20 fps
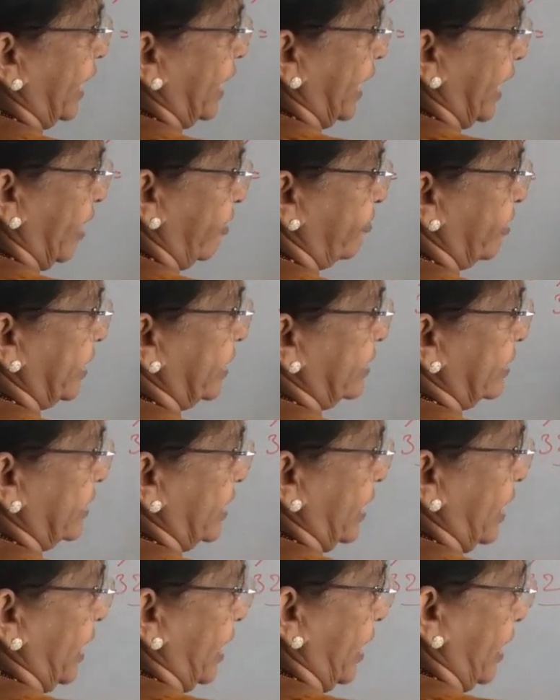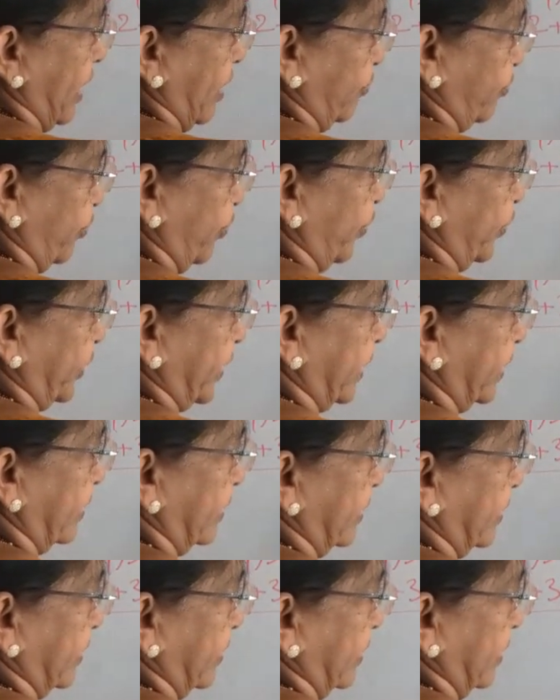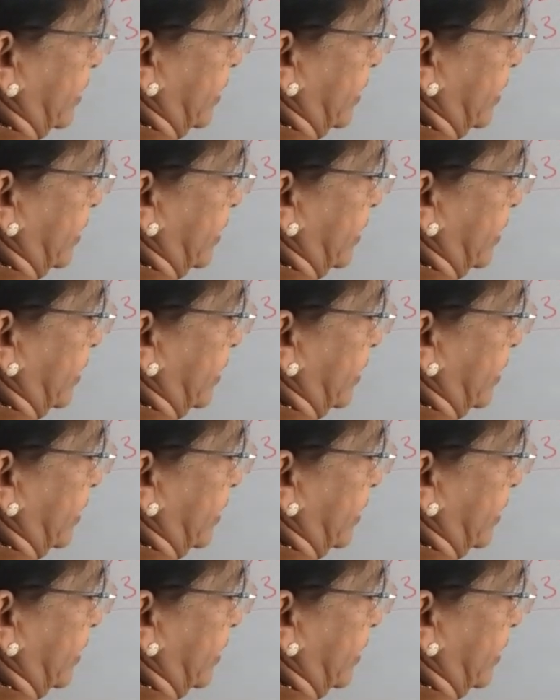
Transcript: 11, 14,